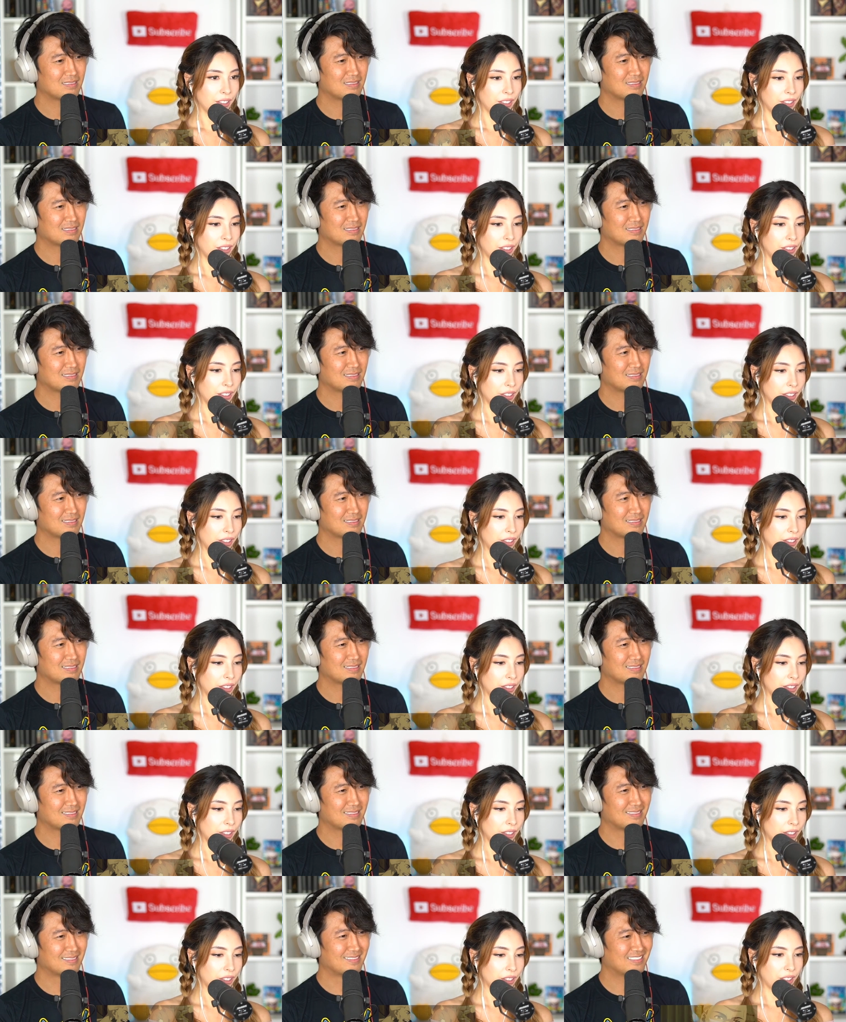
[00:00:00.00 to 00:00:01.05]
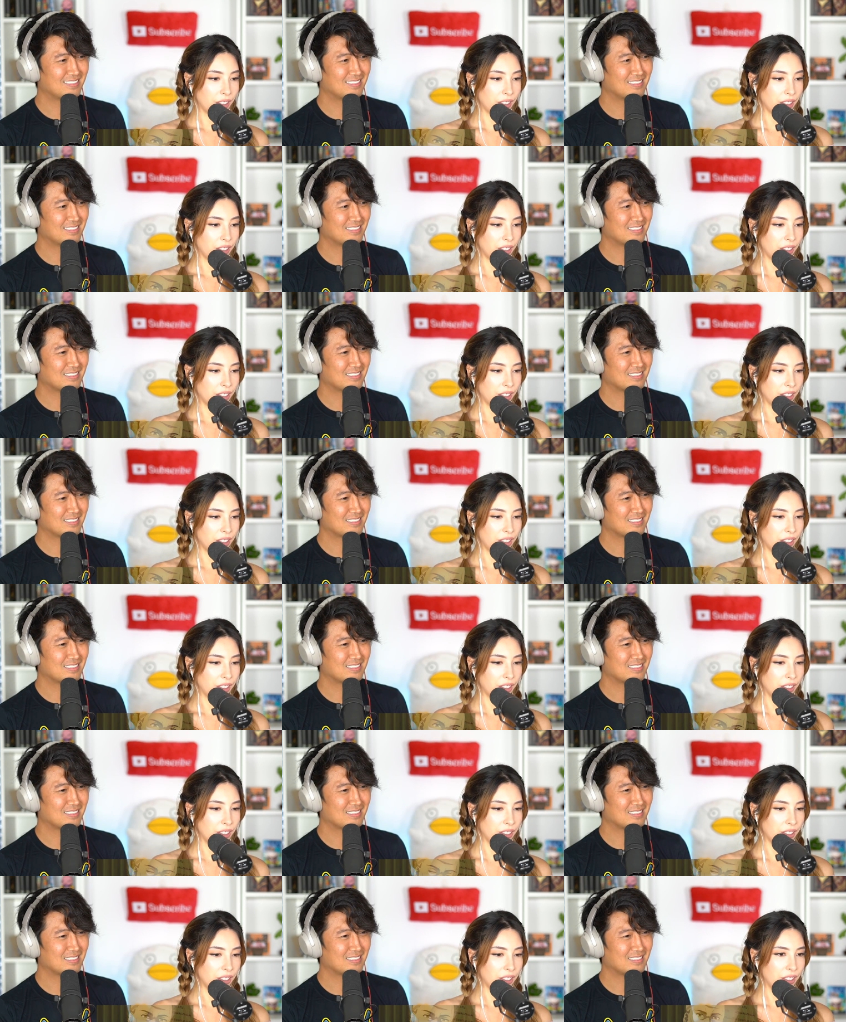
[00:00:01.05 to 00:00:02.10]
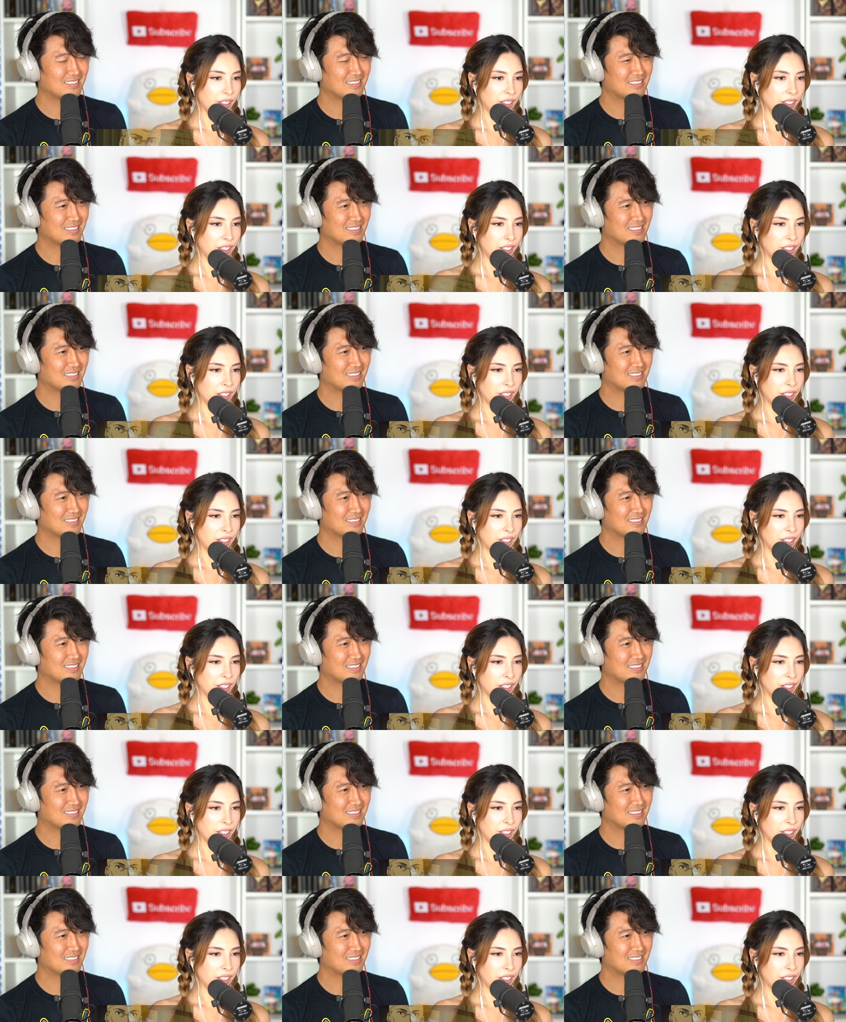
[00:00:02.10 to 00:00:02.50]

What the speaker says: Nobody speaks.